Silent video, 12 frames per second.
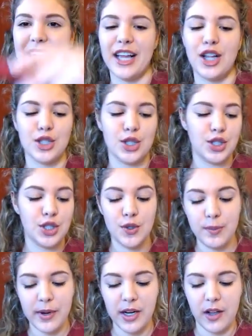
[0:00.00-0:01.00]
like
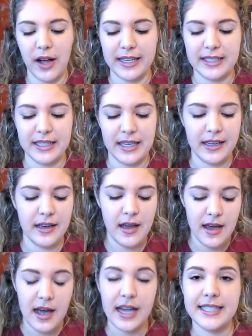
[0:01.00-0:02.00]
super glossy.
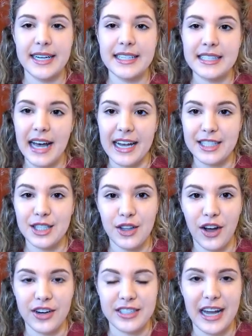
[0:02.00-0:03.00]
It does last a
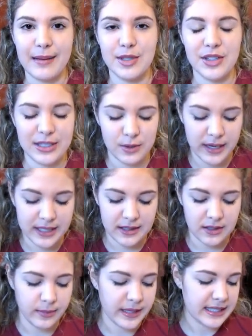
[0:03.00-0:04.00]
long time, so that's why it's
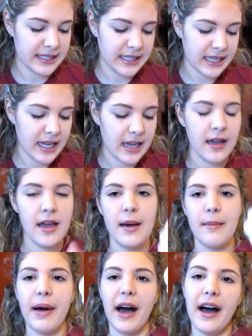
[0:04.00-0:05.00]
a little bit sticky,
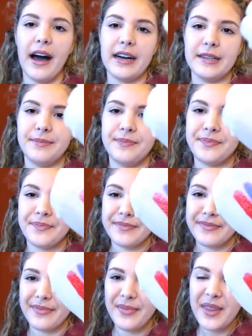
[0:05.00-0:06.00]
but
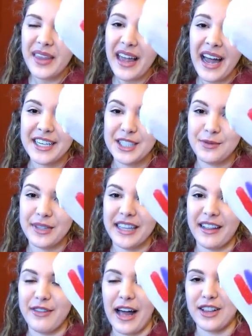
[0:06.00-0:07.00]
I just really
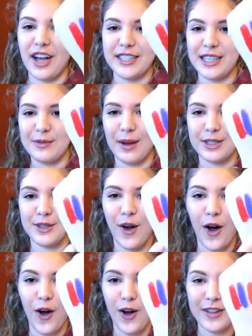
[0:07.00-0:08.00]
love that gloss as well. So
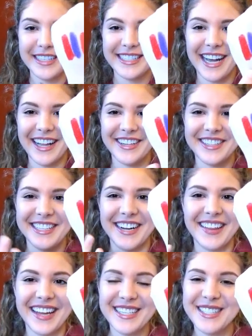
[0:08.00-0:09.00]
all these colors
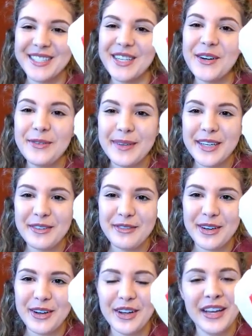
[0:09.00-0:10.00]
are like so
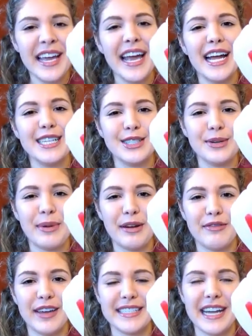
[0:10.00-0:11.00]
beautiful and so
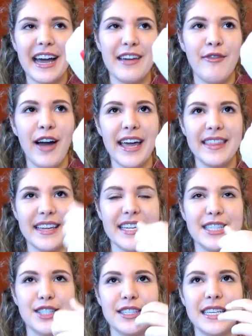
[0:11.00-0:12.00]
perfect. I find that
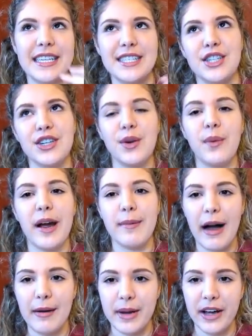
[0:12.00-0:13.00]
it's easier to wear a
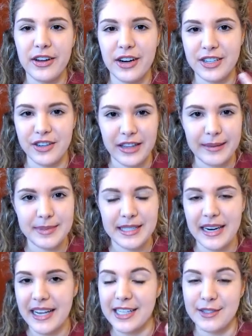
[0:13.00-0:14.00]
pop color on your lips
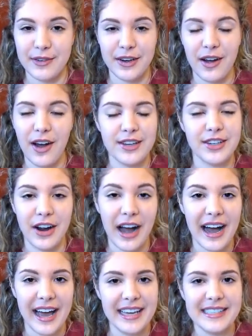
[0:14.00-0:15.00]
than it is on your
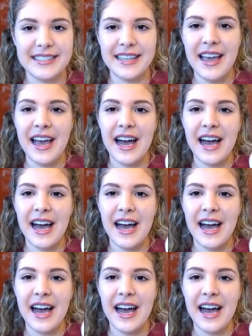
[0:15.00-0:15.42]
eyes.